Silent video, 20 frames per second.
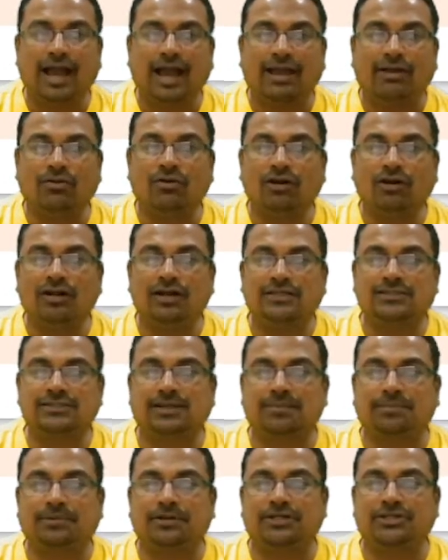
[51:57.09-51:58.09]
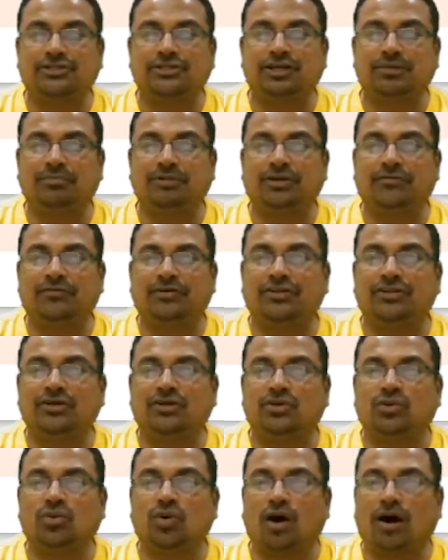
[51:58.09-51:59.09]
angular separation between
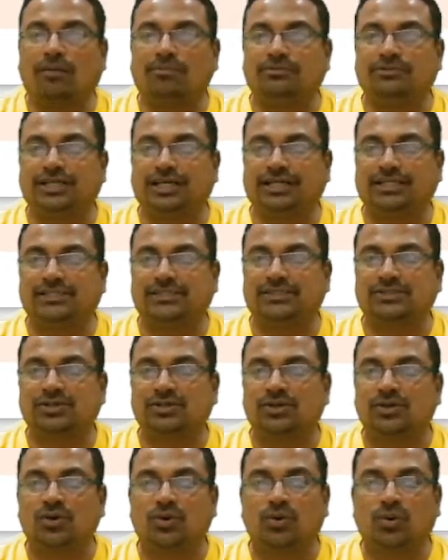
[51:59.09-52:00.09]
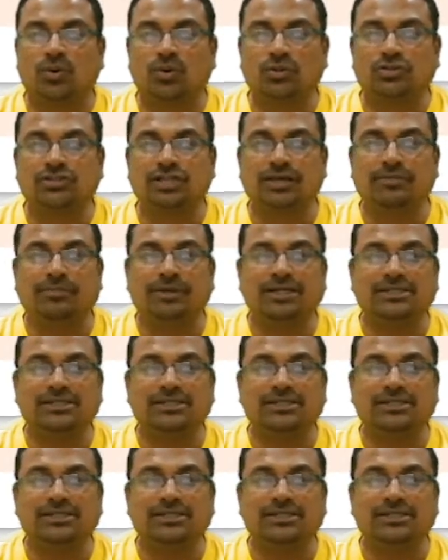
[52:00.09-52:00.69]
the two objects whose